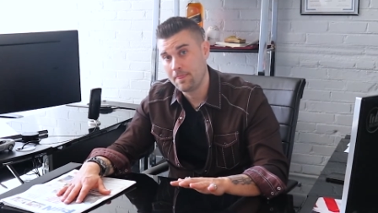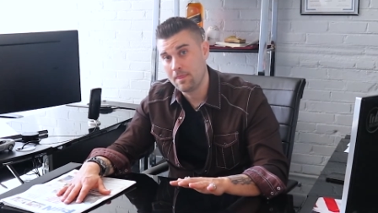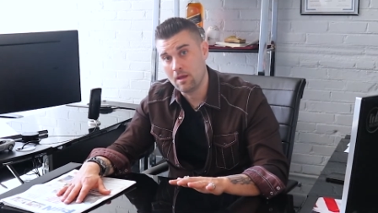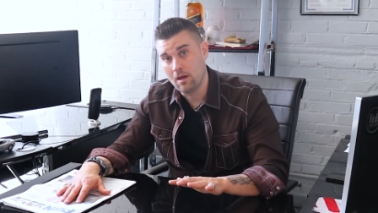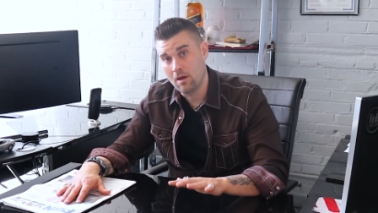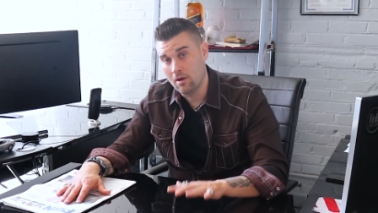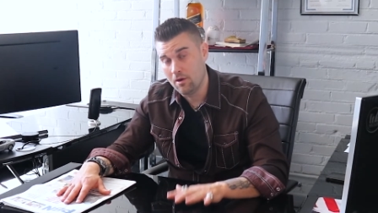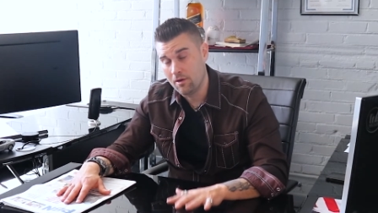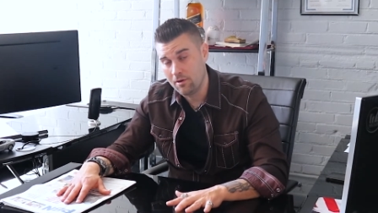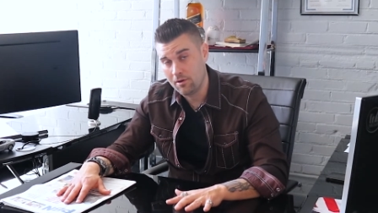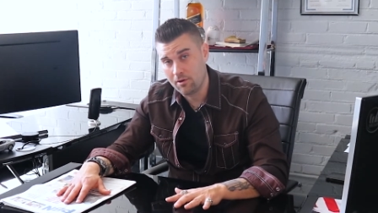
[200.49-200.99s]

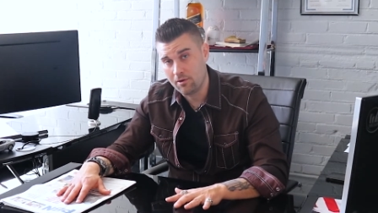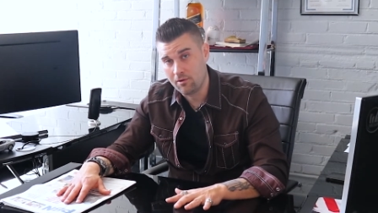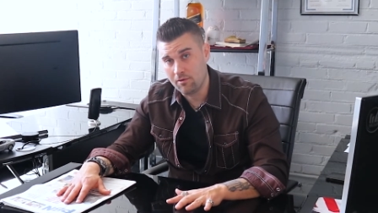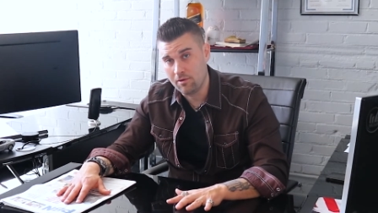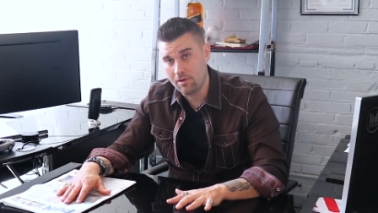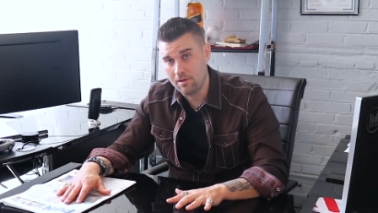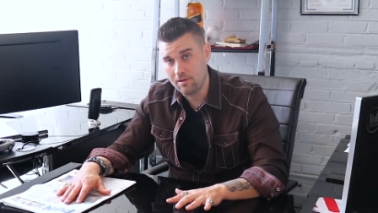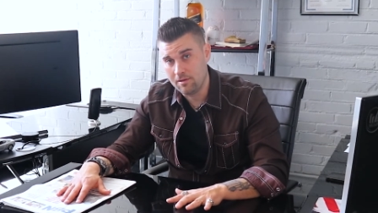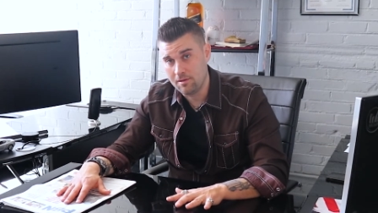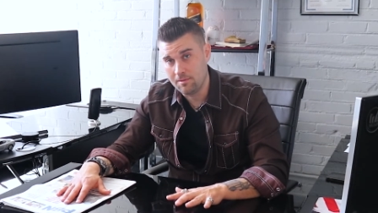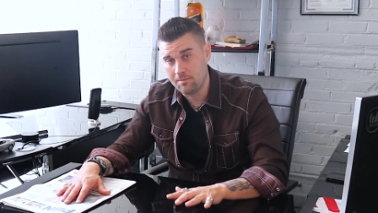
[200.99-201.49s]
100
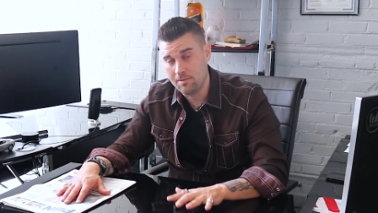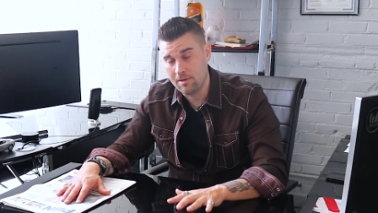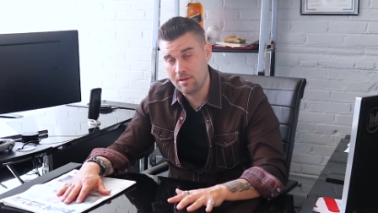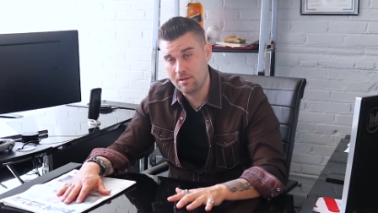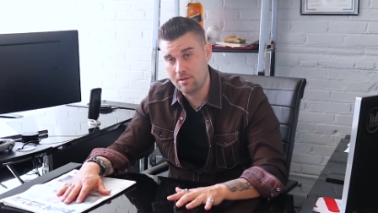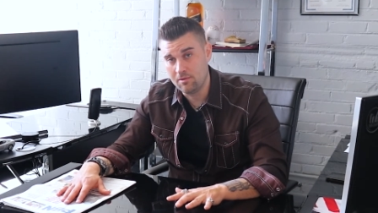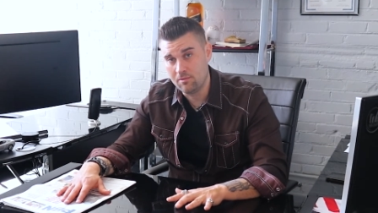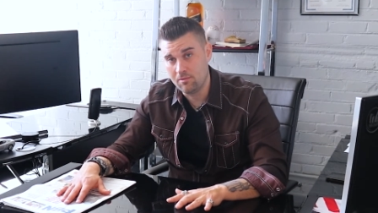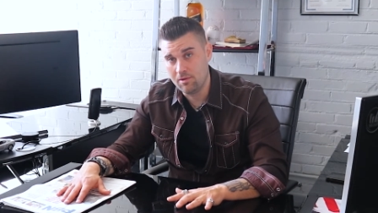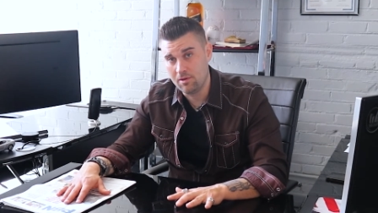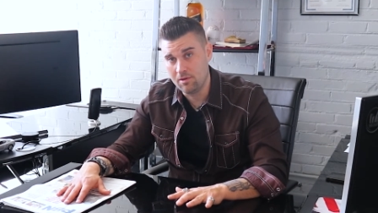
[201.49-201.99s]
grand
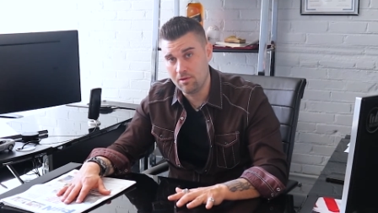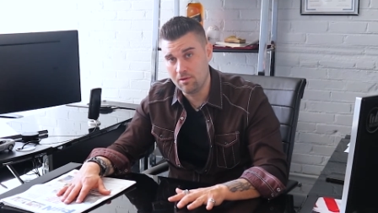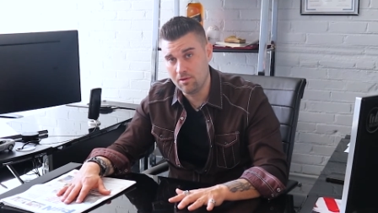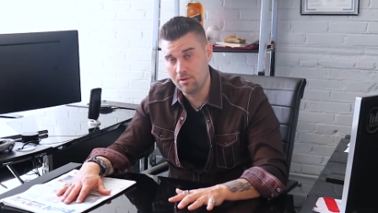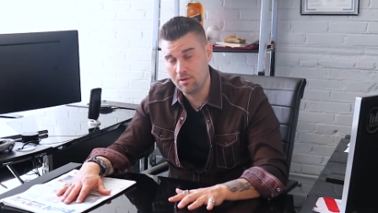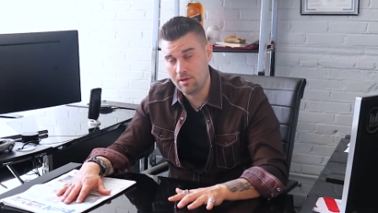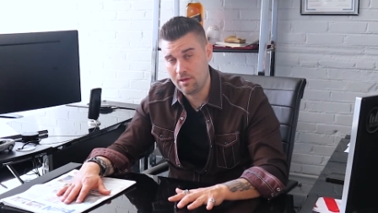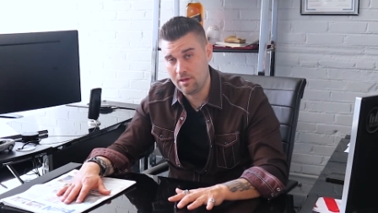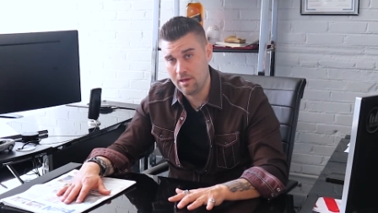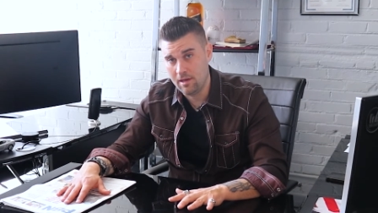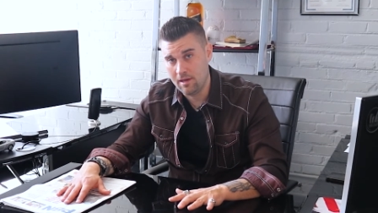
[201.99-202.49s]
depending on what you're
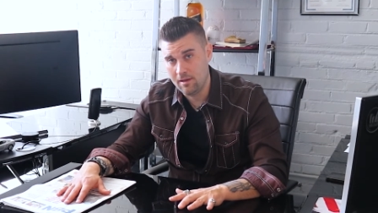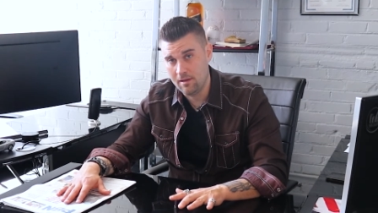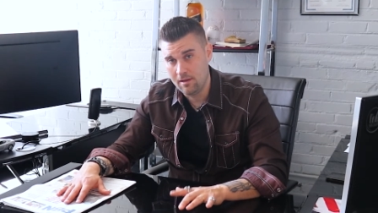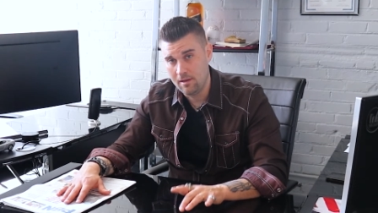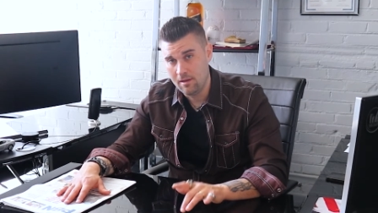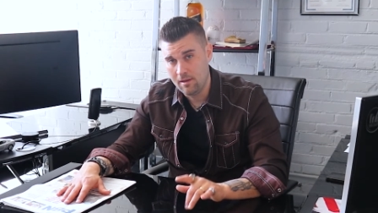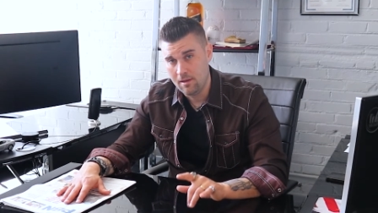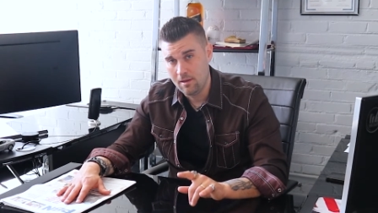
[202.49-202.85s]
looking at